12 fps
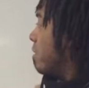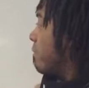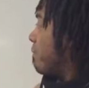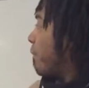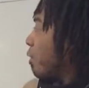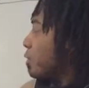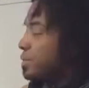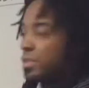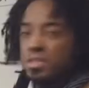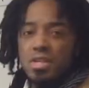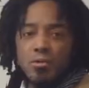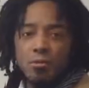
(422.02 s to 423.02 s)
folks
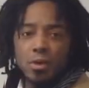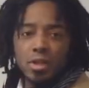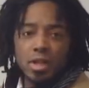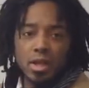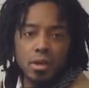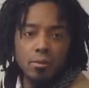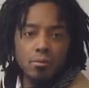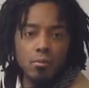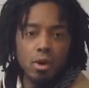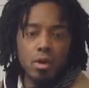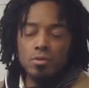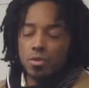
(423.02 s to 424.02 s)
differently,
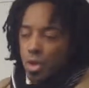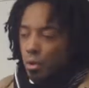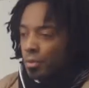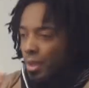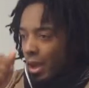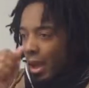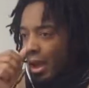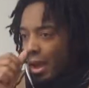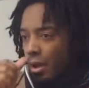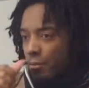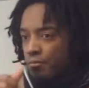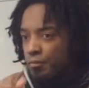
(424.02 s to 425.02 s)
right? So
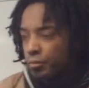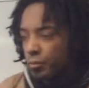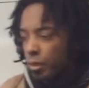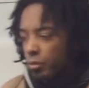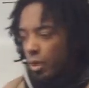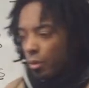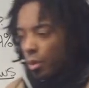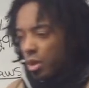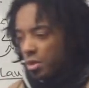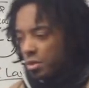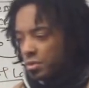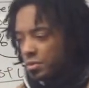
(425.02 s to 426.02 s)
um, there
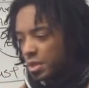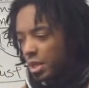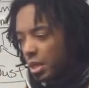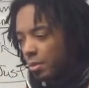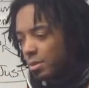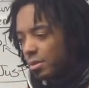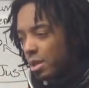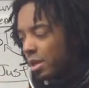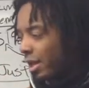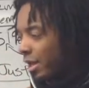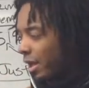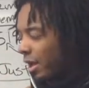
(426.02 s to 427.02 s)
was, uh,
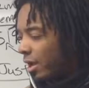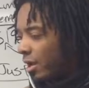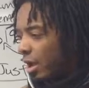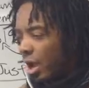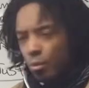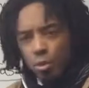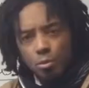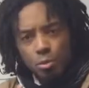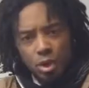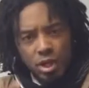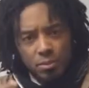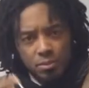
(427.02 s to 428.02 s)
and I, I, I, will
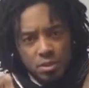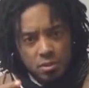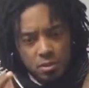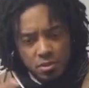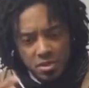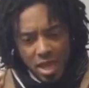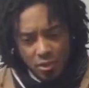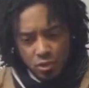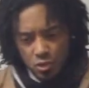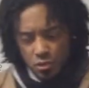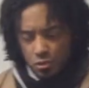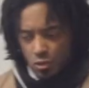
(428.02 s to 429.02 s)
bring up the, the
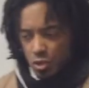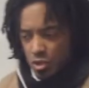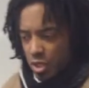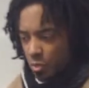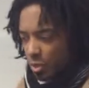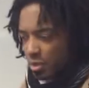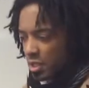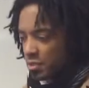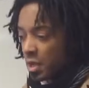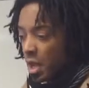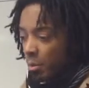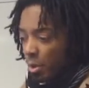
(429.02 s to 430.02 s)
statutes associated with
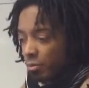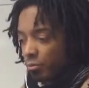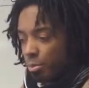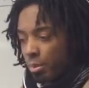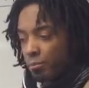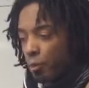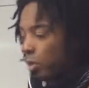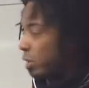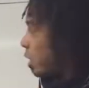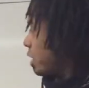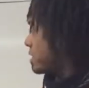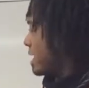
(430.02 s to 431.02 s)
this, but, but for a
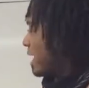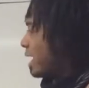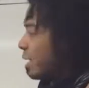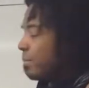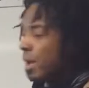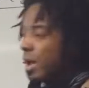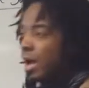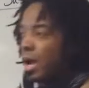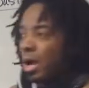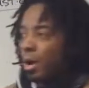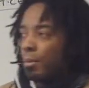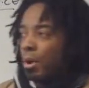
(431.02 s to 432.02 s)
long time,
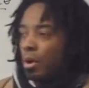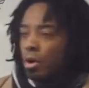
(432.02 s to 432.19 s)
um,